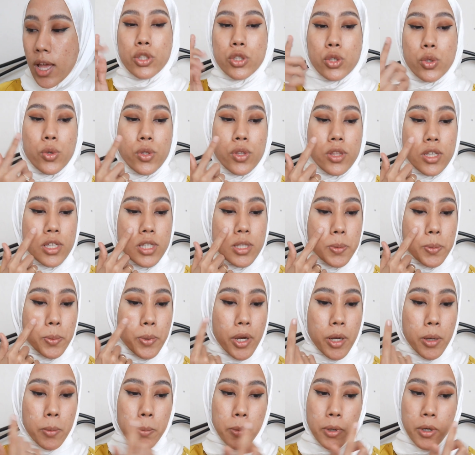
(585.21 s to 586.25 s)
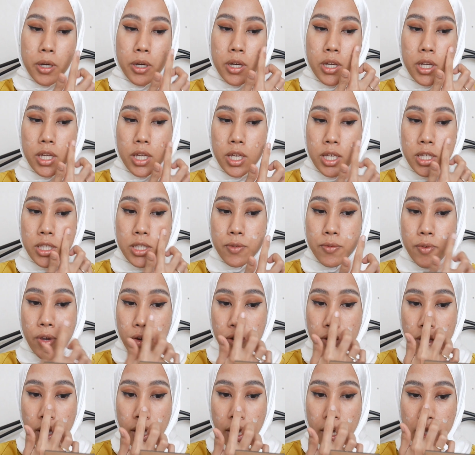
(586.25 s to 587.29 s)
so this primer is
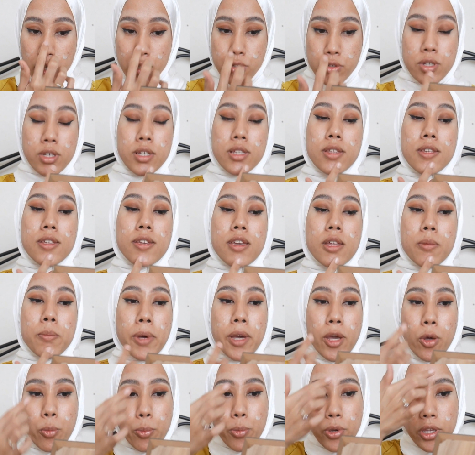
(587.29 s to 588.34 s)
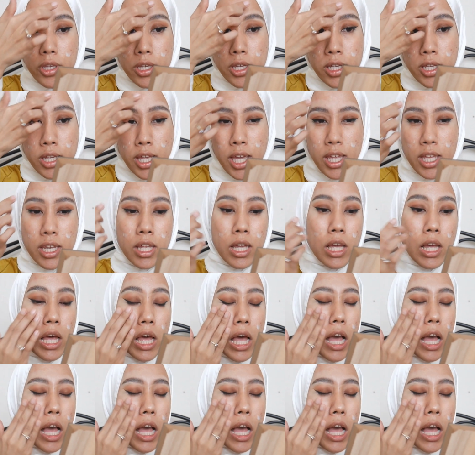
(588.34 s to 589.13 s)
very hydrating in my opinion, and